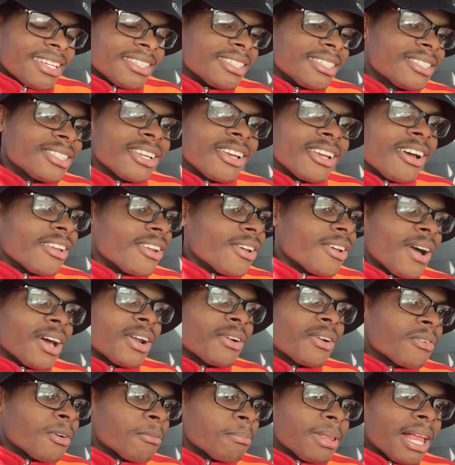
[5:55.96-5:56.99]
and just so y'all know,
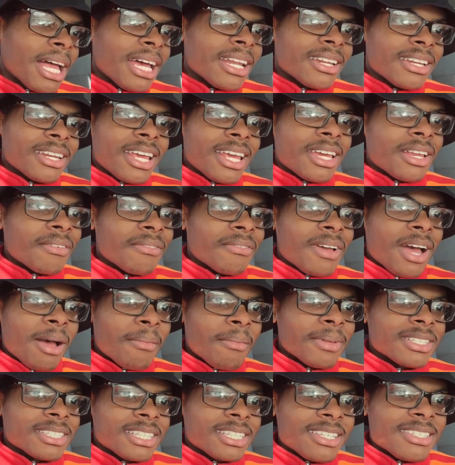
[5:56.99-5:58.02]
I don't reply to negative
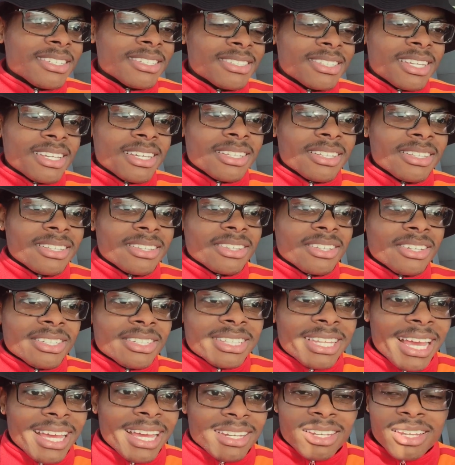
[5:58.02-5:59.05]
comments. They just get
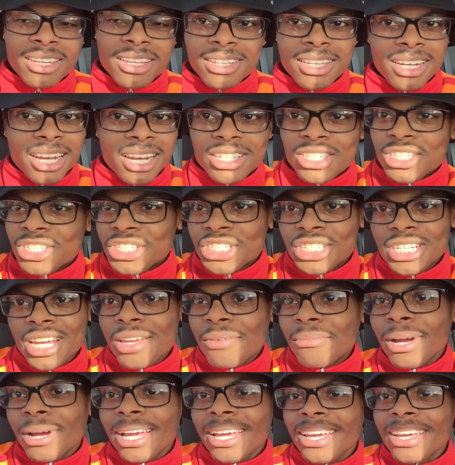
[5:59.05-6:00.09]
looked at and then I just
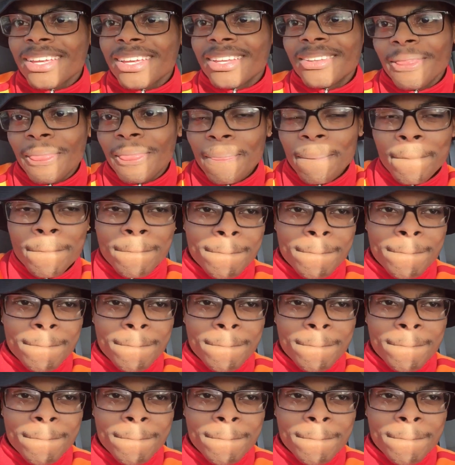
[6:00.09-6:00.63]
shake my head.